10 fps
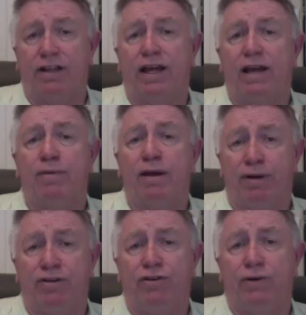They may be
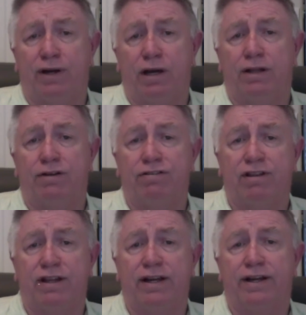doing all those
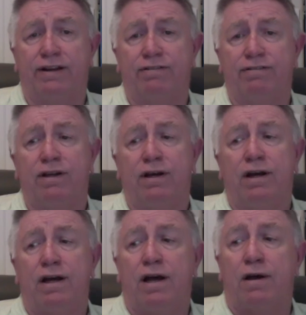things,
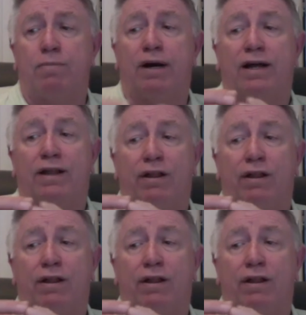but